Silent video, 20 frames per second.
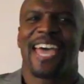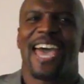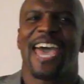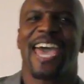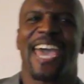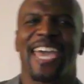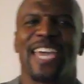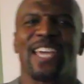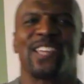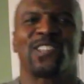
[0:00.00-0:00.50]

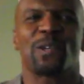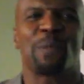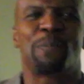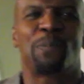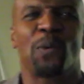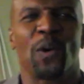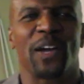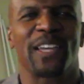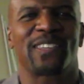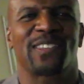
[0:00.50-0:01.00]
Hey, it's your
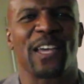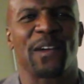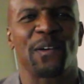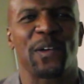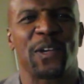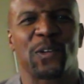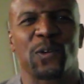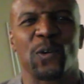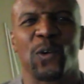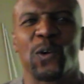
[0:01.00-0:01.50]
boy
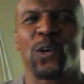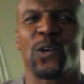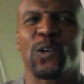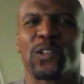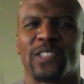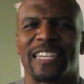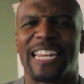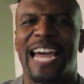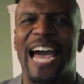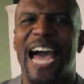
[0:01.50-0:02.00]
Terry
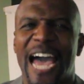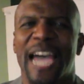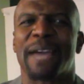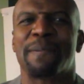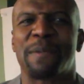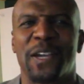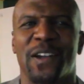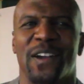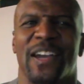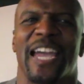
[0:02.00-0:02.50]
Crews, and
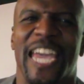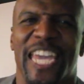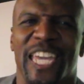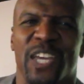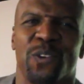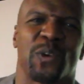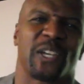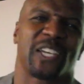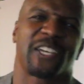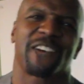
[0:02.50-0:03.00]
I'm here
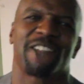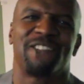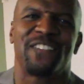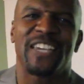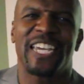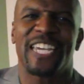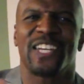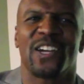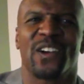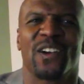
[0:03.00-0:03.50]
hanging with
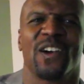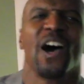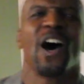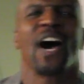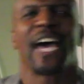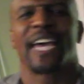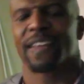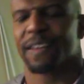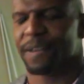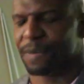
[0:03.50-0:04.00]
Kavina.
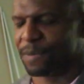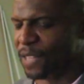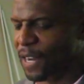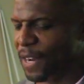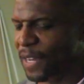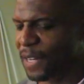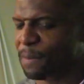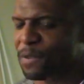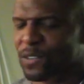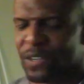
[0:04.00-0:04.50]
Oh, I'm
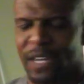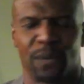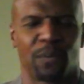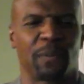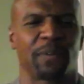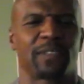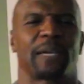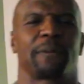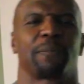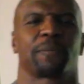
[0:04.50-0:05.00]
sorry, let me try
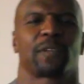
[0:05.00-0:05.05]
to yeah.